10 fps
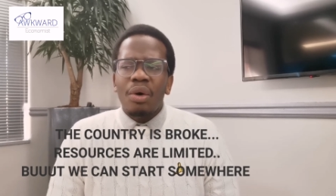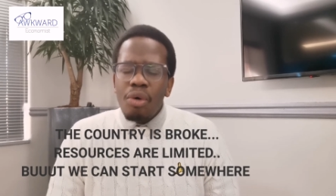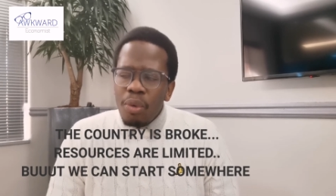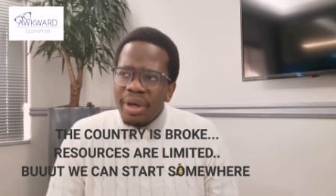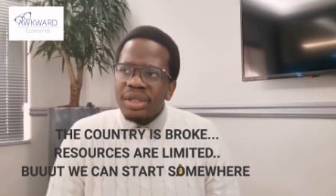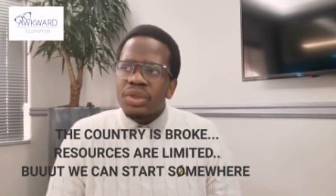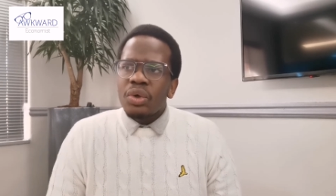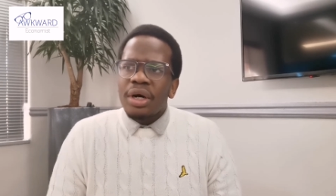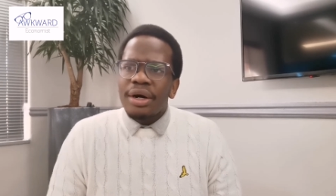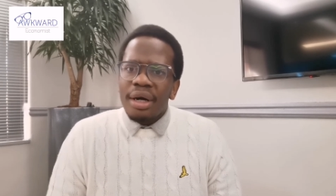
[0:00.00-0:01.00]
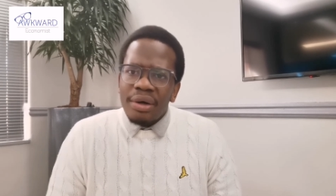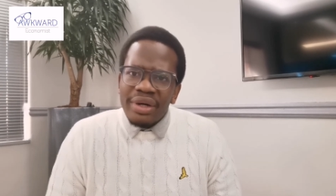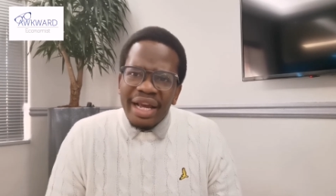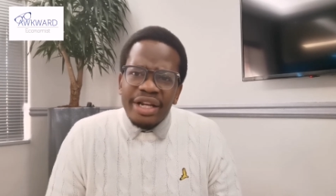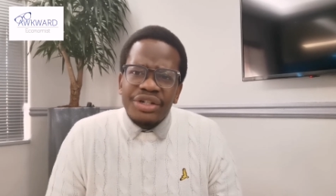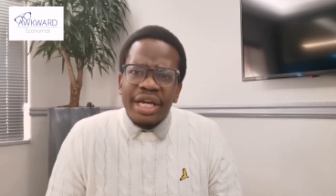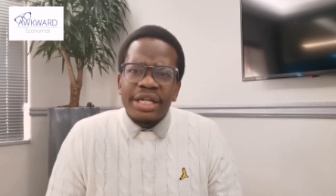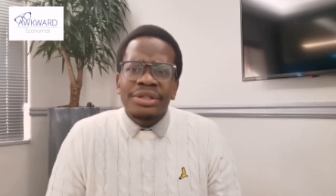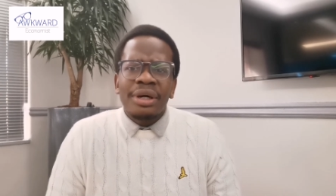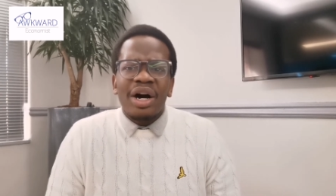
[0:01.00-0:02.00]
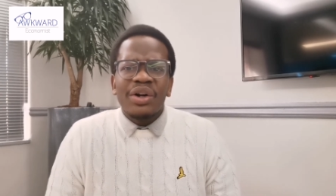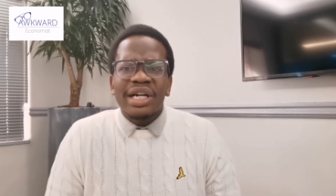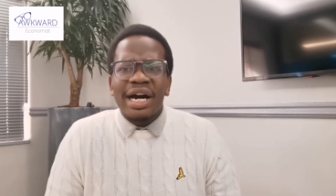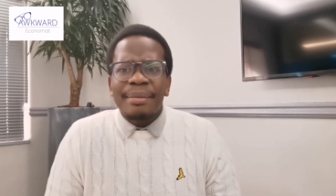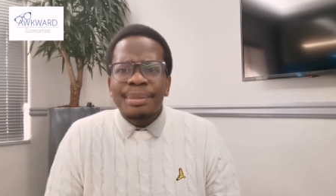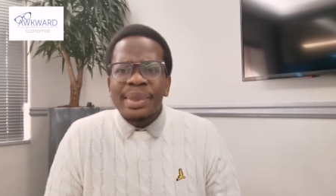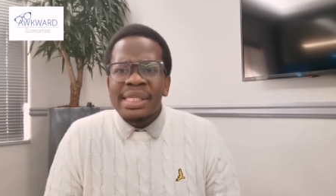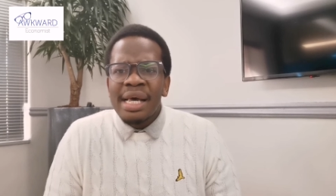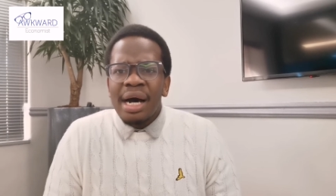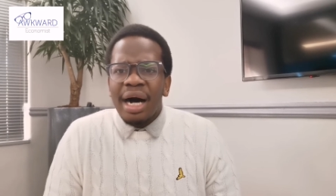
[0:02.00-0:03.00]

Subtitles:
always talk around educational outcomes